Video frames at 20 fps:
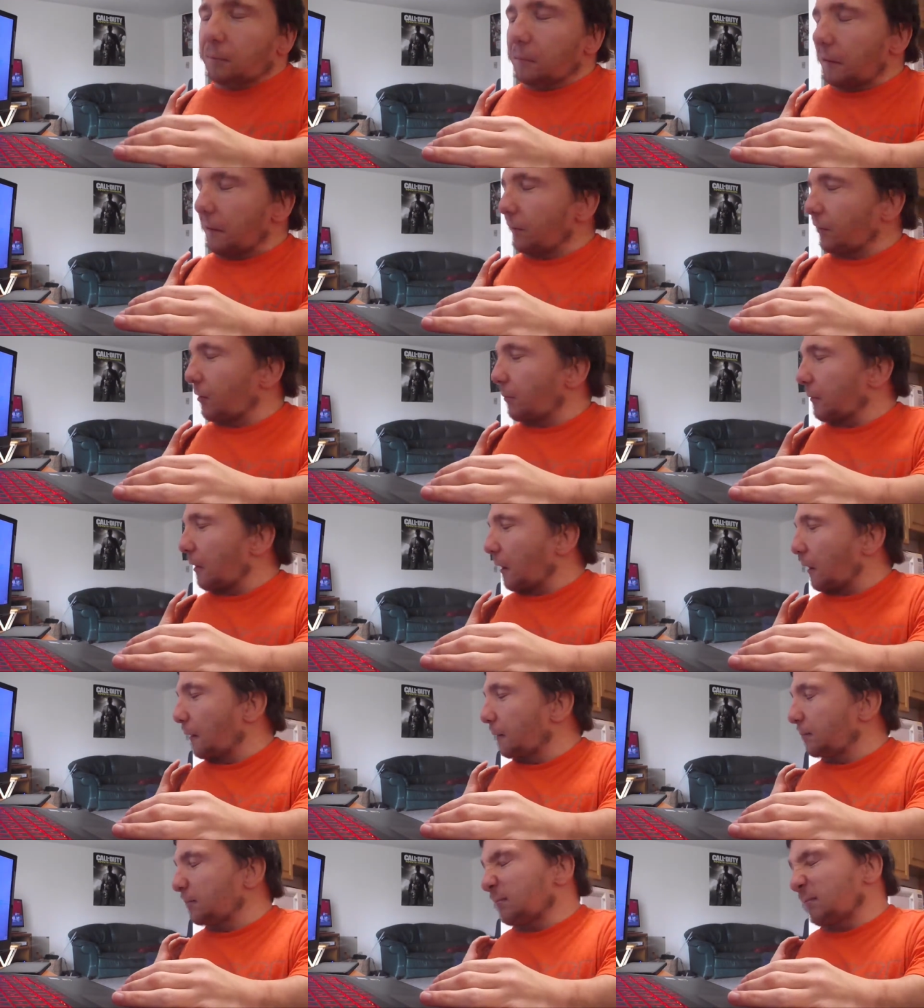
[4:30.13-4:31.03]
If I'm
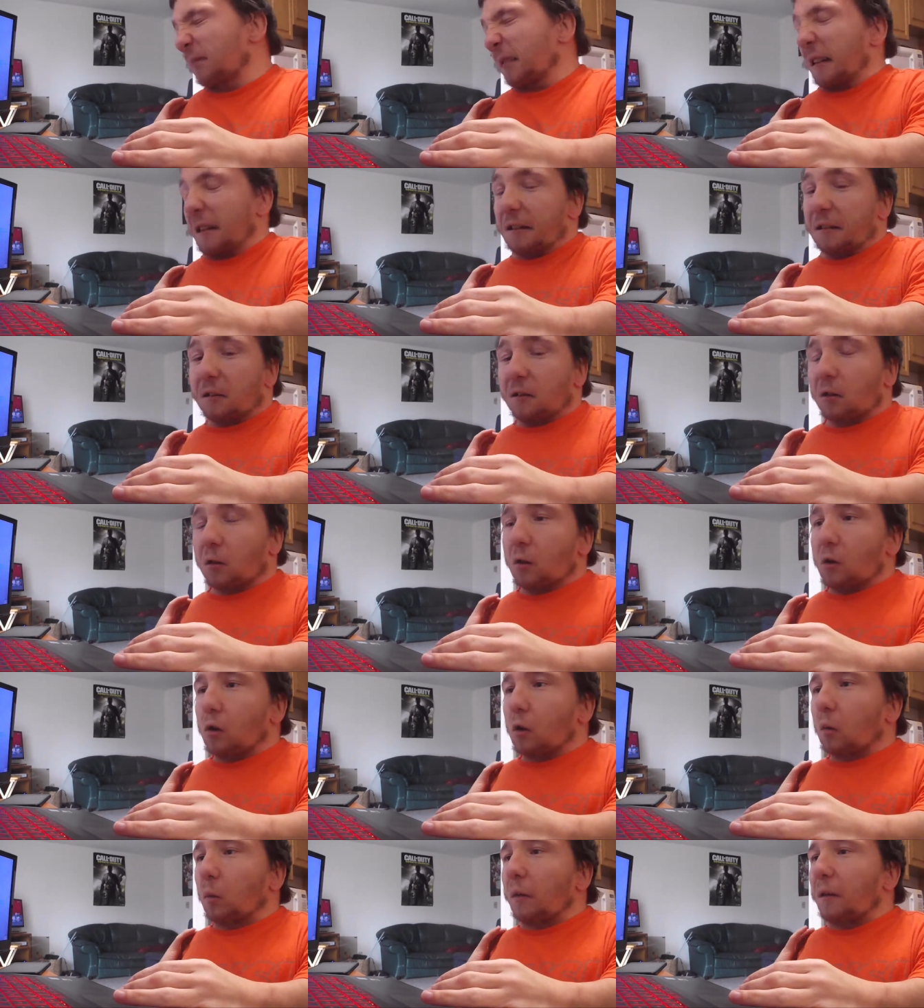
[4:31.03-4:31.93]
not, eh,
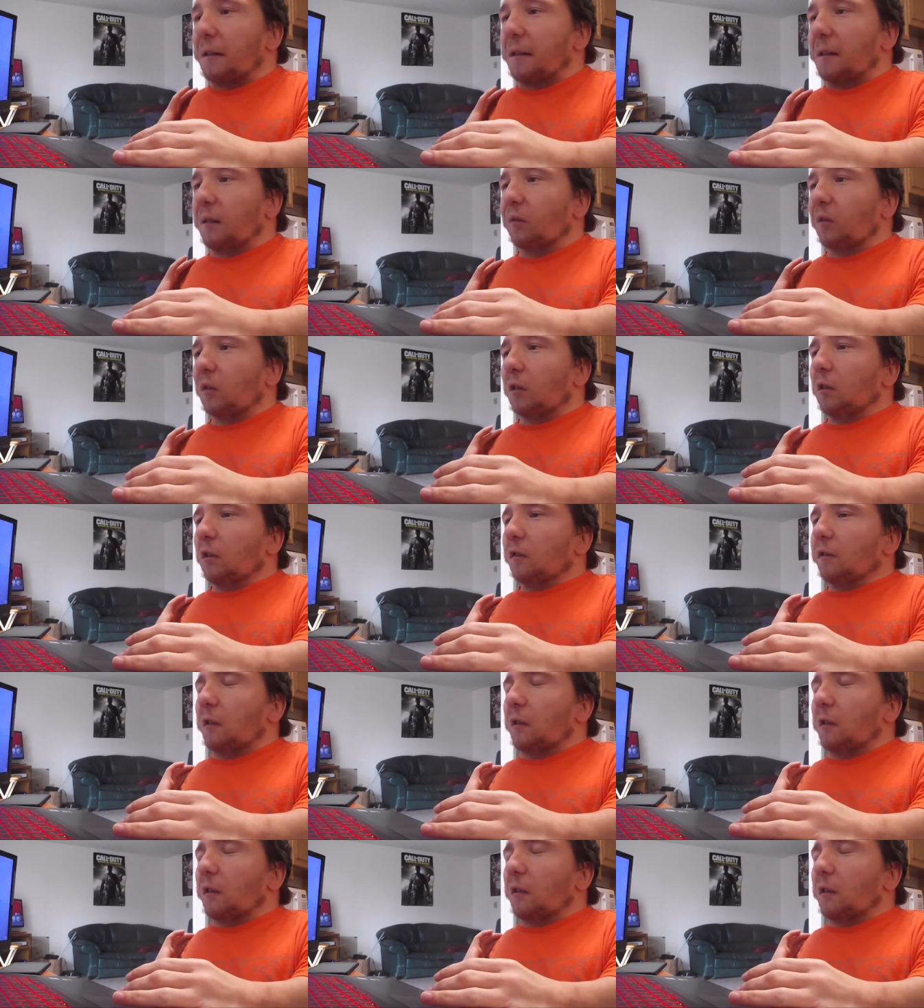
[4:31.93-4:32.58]
whatever.